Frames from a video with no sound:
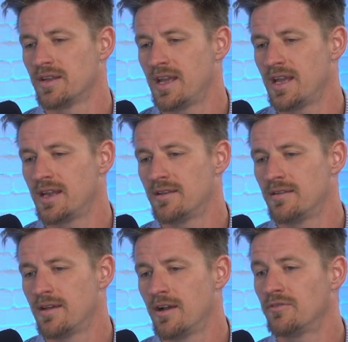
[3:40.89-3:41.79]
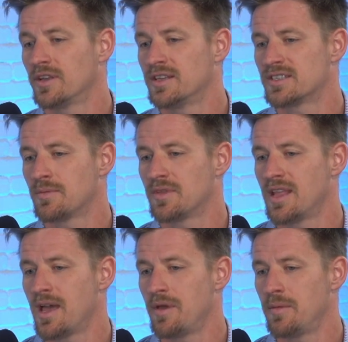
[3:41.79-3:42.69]
and hopefully it's
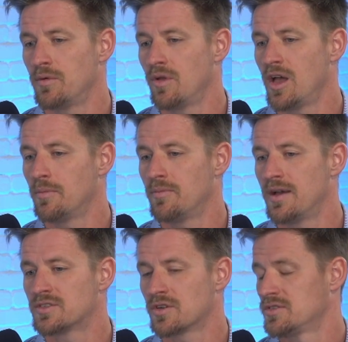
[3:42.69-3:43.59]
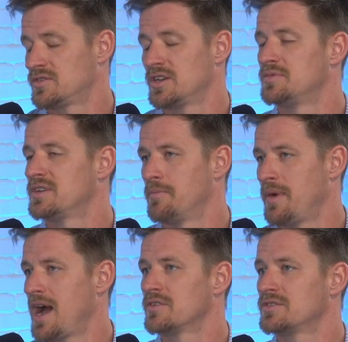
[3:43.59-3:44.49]
something that maybe will help a certain subset of
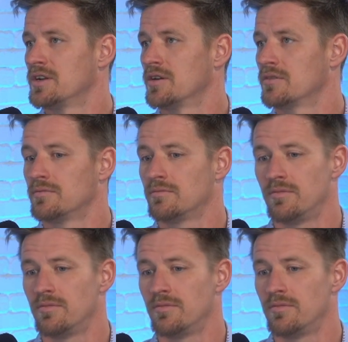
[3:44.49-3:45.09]
buyers that are